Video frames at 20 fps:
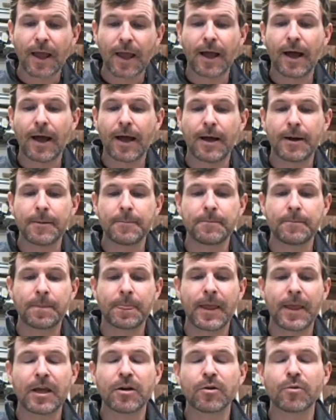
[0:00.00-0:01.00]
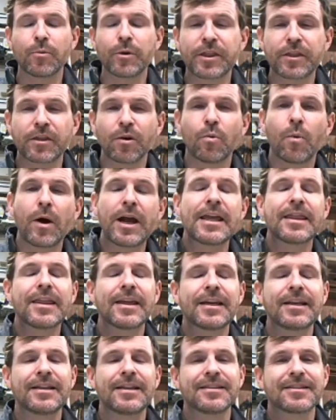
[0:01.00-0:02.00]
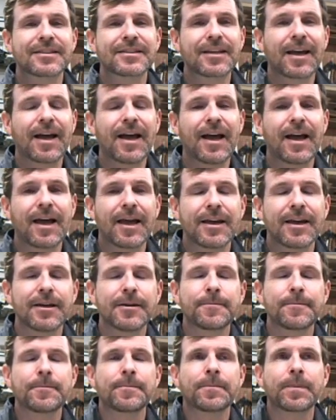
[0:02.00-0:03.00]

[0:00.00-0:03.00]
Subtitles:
And with the way that he's tied,